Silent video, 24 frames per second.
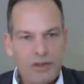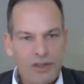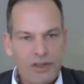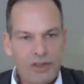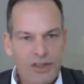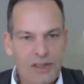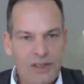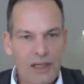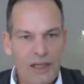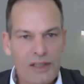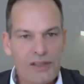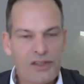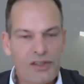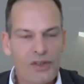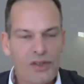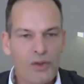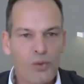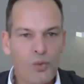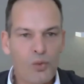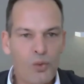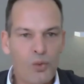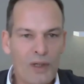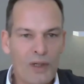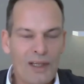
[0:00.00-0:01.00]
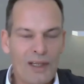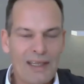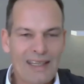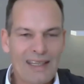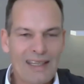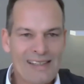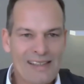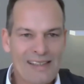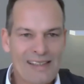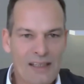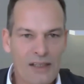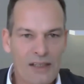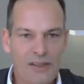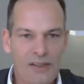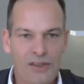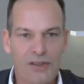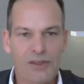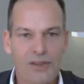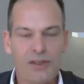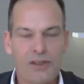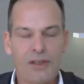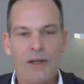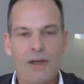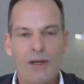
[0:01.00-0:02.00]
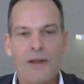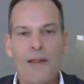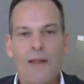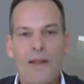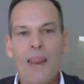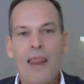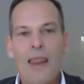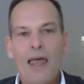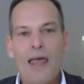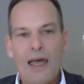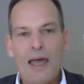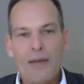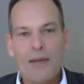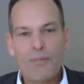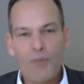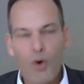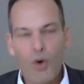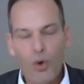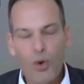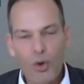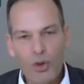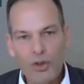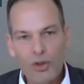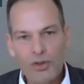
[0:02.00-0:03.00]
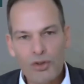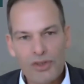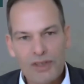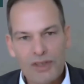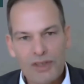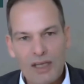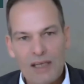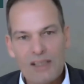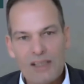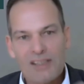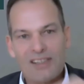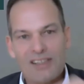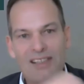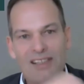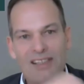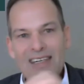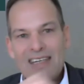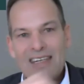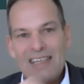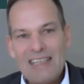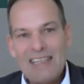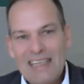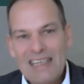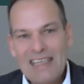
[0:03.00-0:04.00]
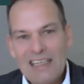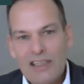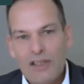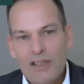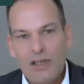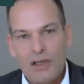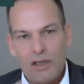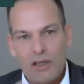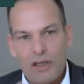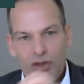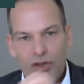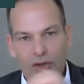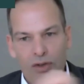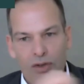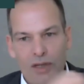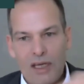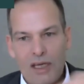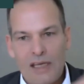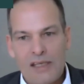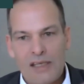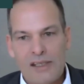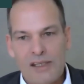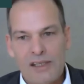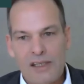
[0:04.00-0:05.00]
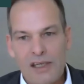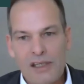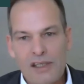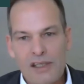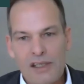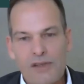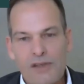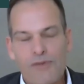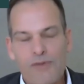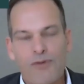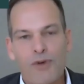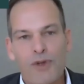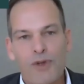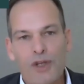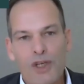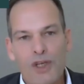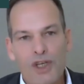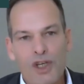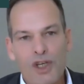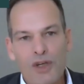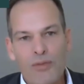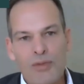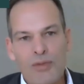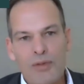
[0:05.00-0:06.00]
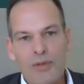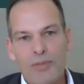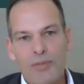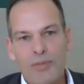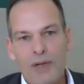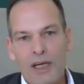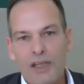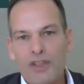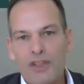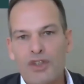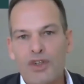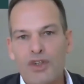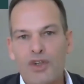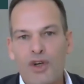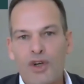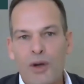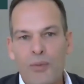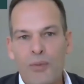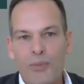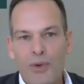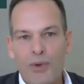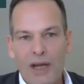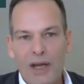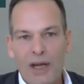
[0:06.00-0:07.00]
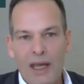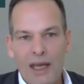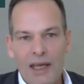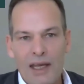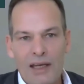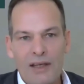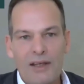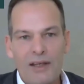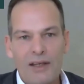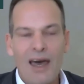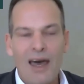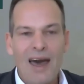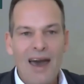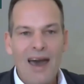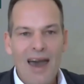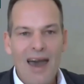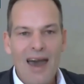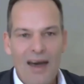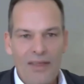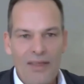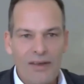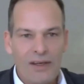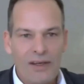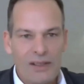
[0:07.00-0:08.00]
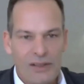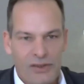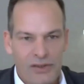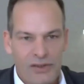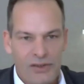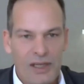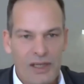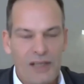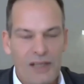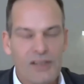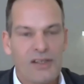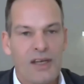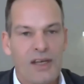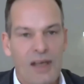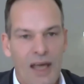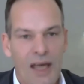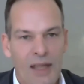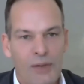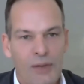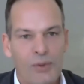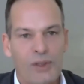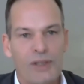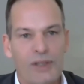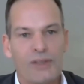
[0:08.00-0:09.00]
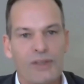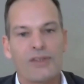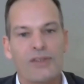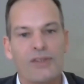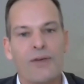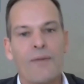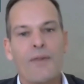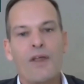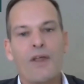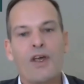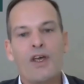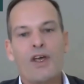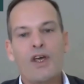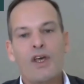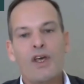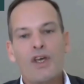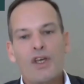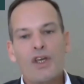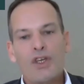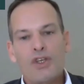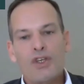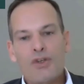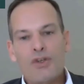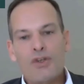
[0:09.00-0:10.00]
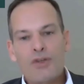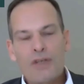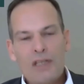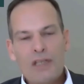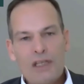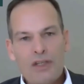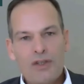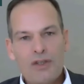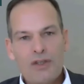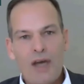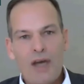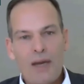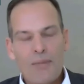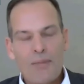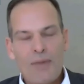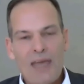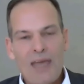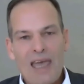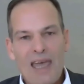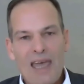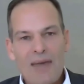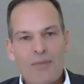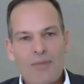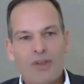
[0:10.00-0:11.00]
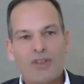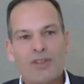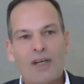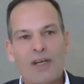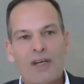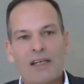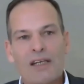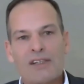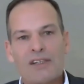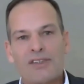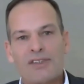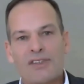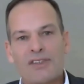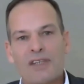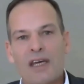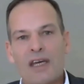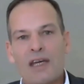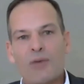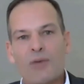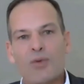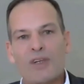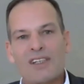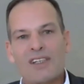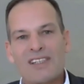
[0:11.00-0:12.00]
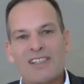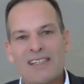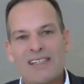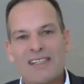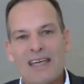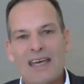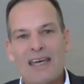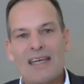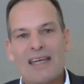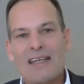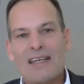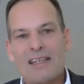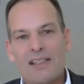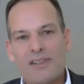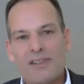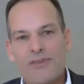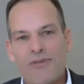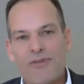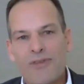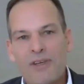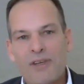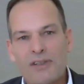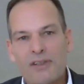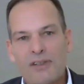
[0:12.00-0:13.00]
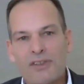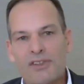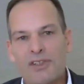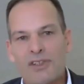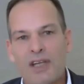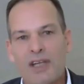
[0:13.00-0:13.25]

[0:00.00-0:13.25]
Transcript: states will exist and all states need to exist for the human brain to comprehend other states. In other words, you need to be able to understand what sadness feels